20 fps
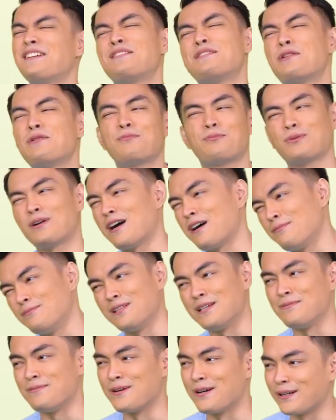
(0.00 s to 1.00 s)
No
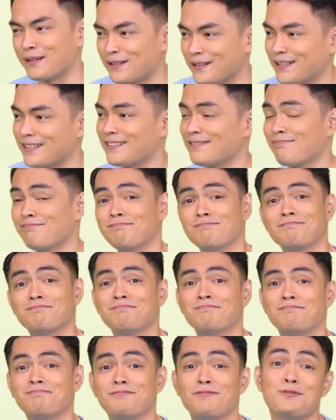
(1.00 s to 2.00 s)
problem, Agot.
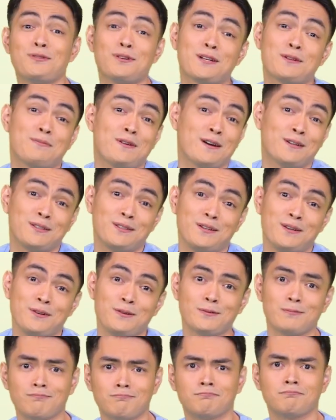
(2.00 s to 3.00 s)
What about
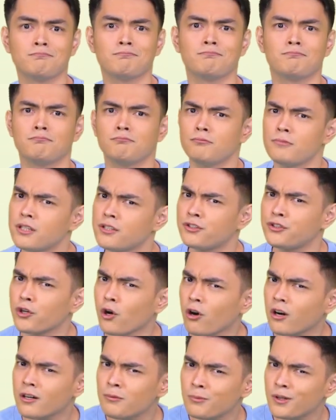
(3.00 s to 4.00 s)
you? Is
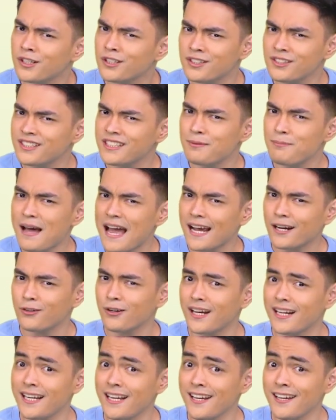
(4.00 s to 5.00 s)
your emergency bag
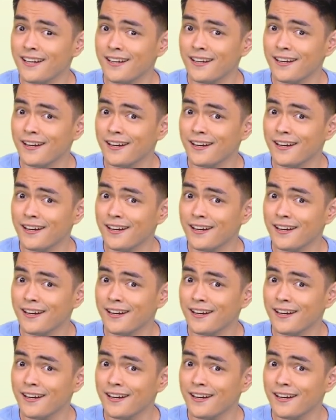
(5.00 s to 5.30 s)
ready?